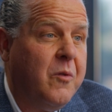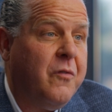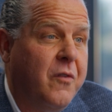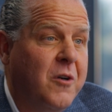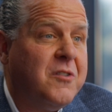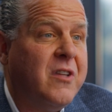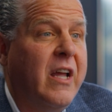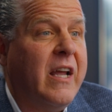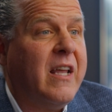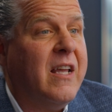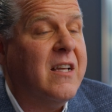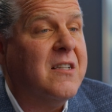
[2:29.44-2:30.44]
first
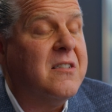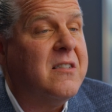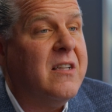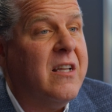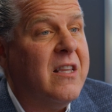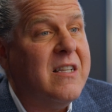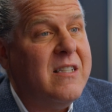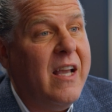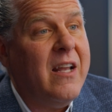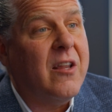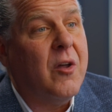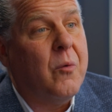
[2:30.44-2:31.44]
thing is the
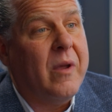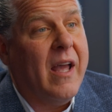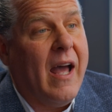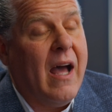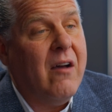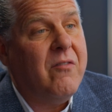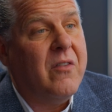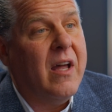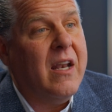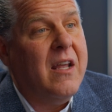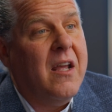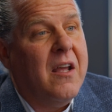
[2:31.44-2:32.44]
data that we have
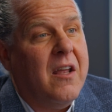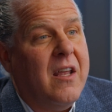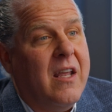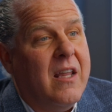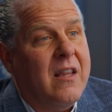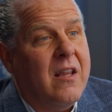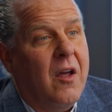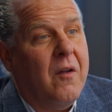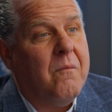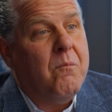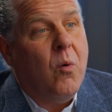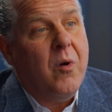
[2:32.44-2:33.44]
that
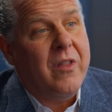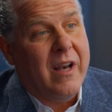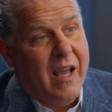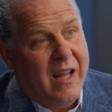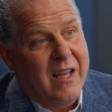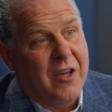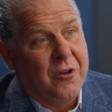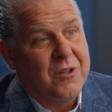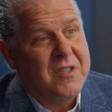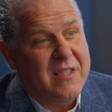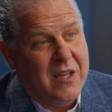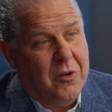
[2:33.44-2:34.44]
more than any other
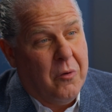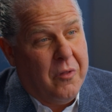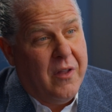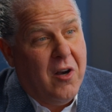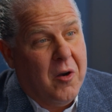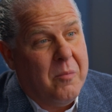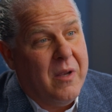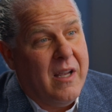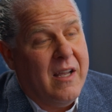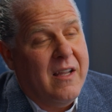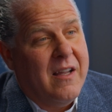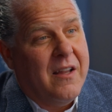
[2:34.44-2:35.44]
single
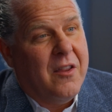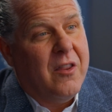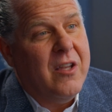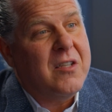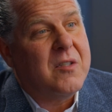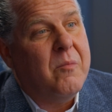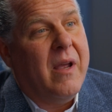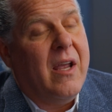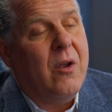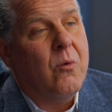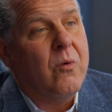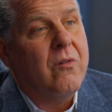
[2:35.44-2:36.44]
therapy, this
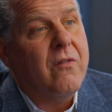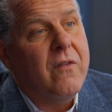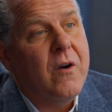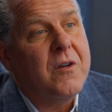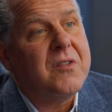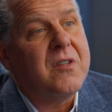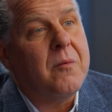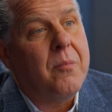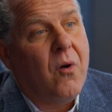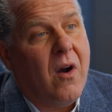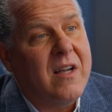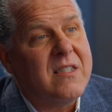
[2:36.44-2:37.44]
may reverse the
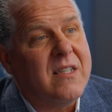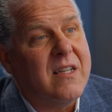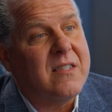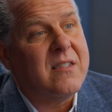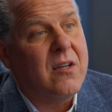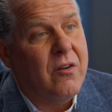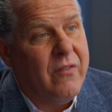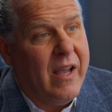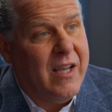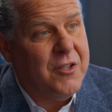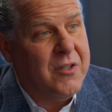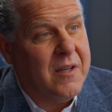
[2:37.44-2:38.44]
process of
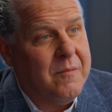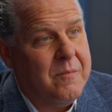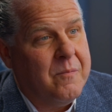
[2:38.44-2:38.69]
aging.